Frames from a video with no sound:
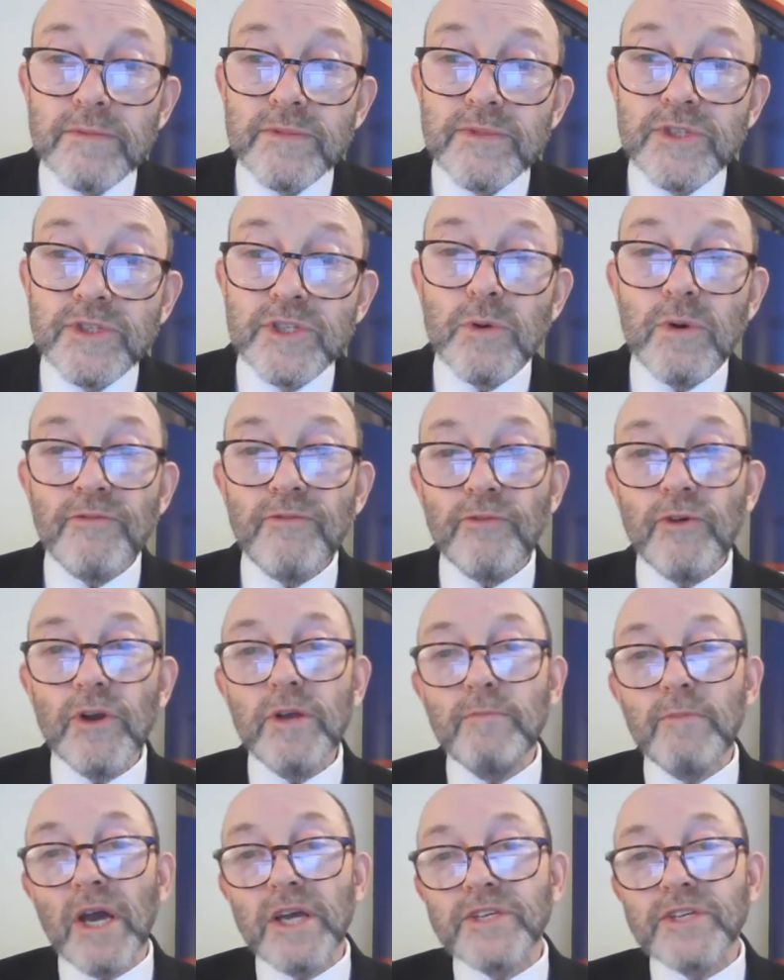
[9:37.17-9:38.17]
To a
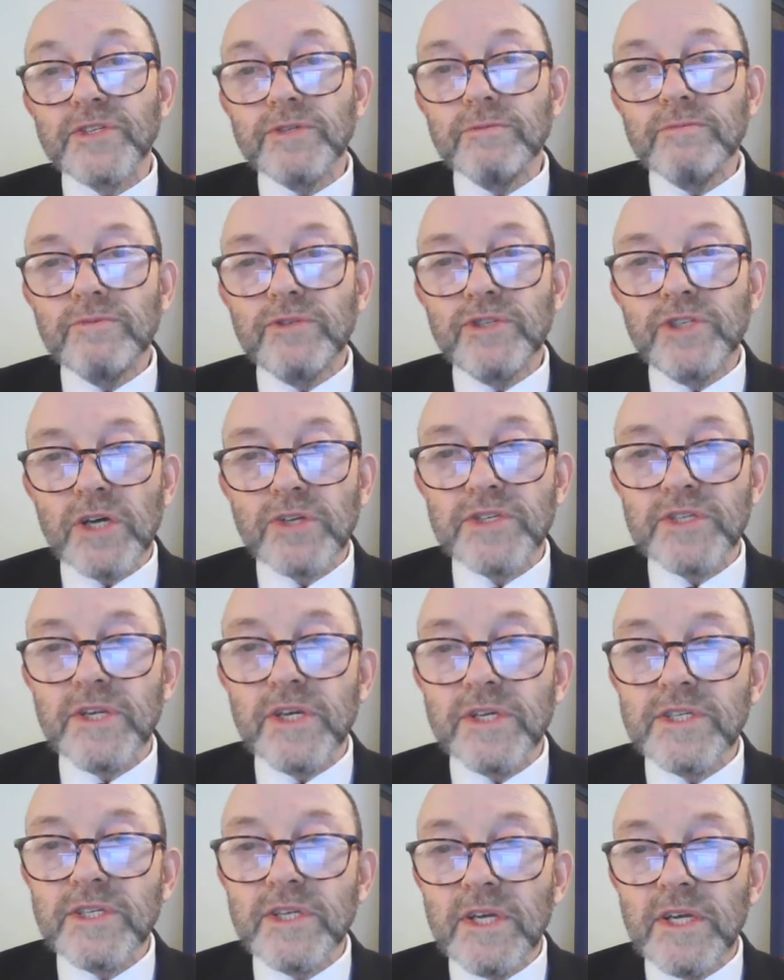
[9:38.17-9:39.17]
Freemason,
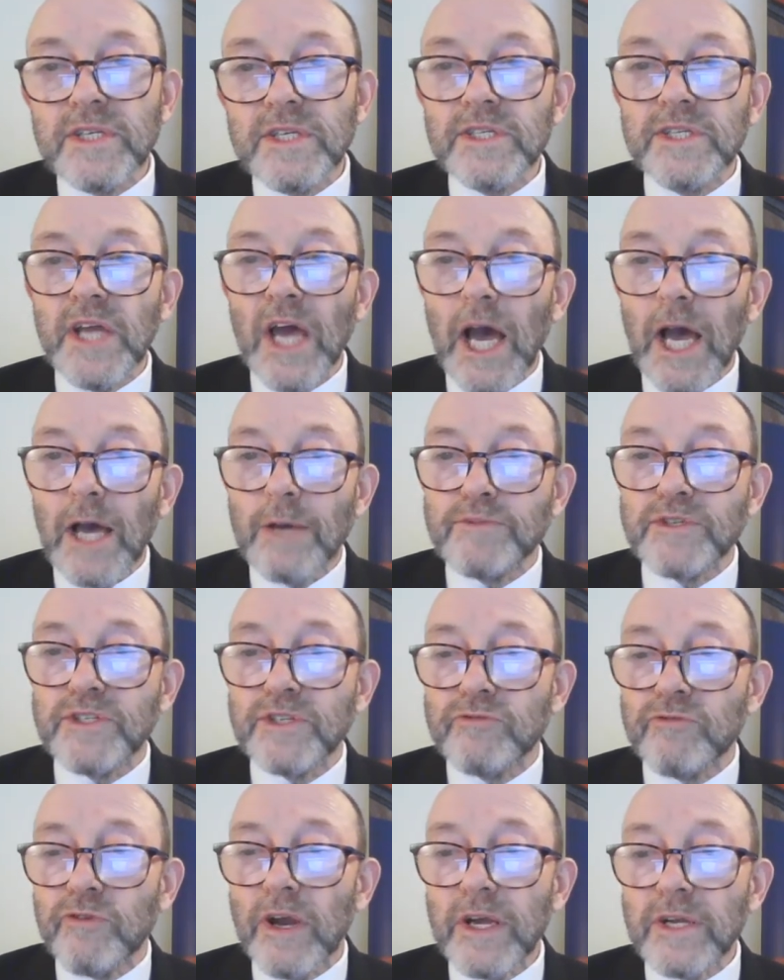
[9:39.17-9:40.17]
justice is an
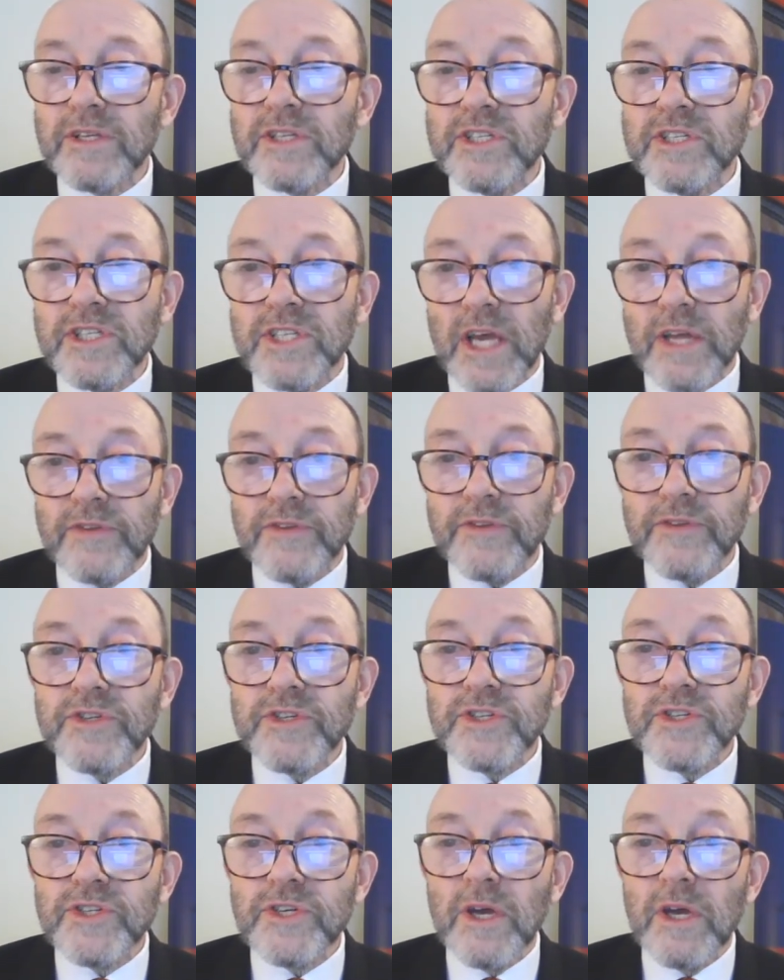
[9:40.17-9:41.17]
abstract
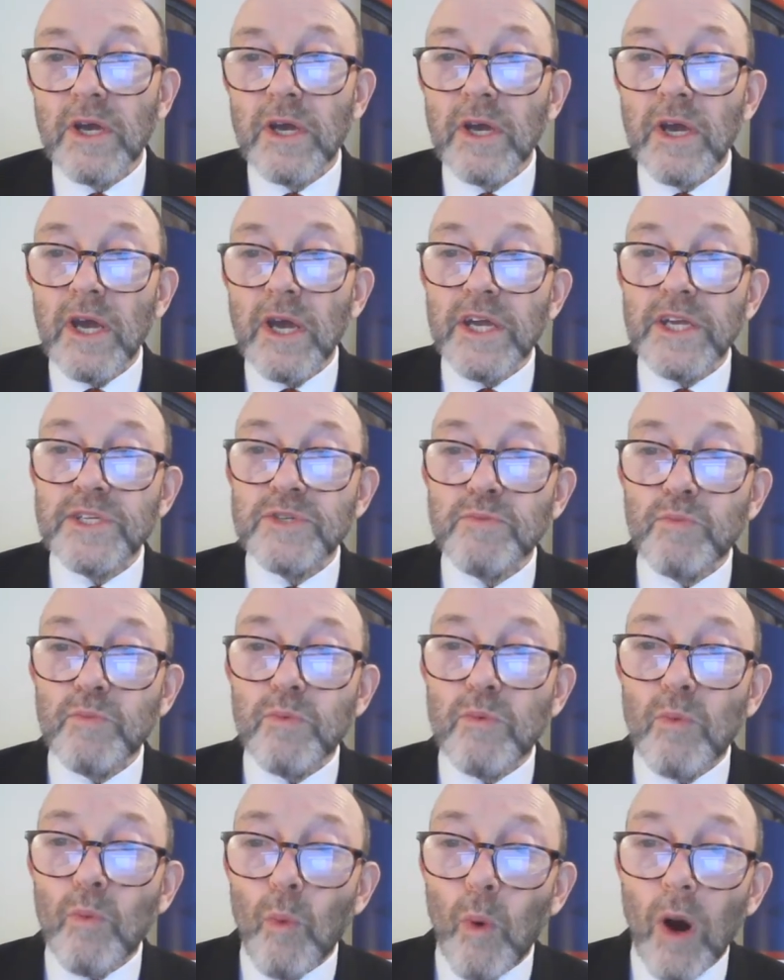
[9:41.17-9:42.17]
sense, is
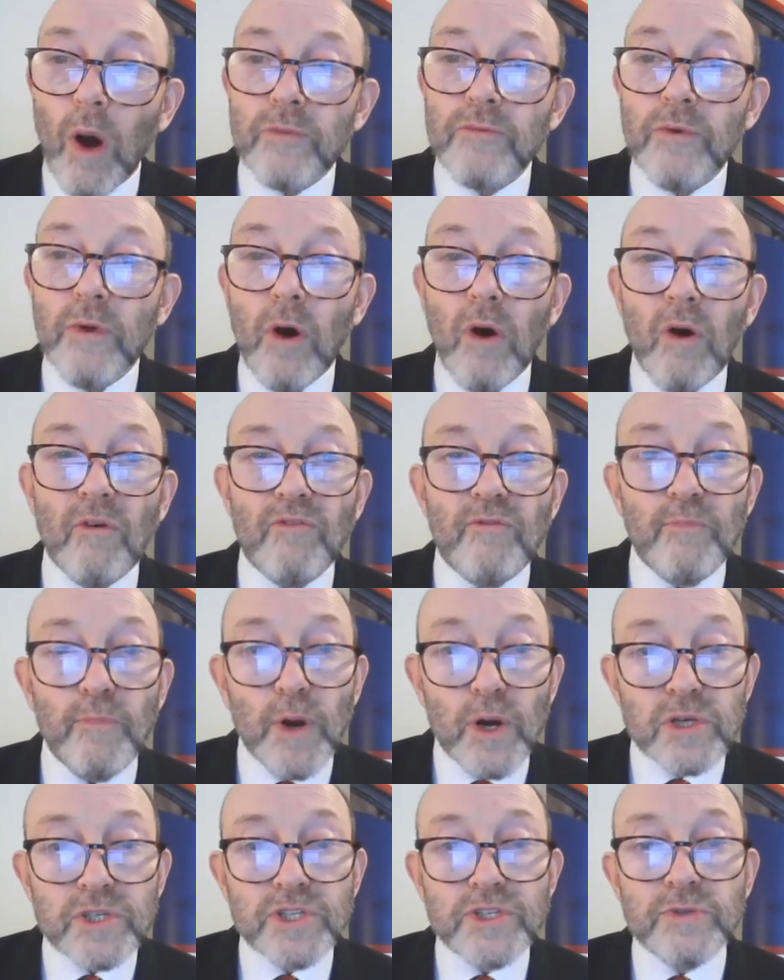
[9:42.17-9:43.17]
one of
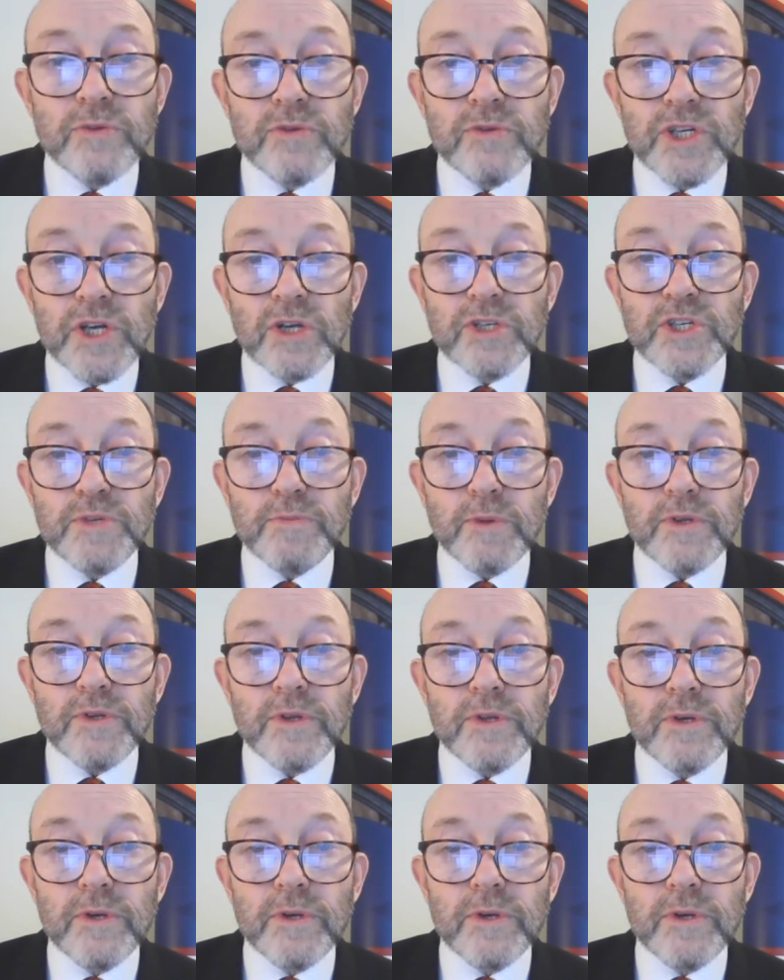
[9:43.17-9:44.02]
personal judgment,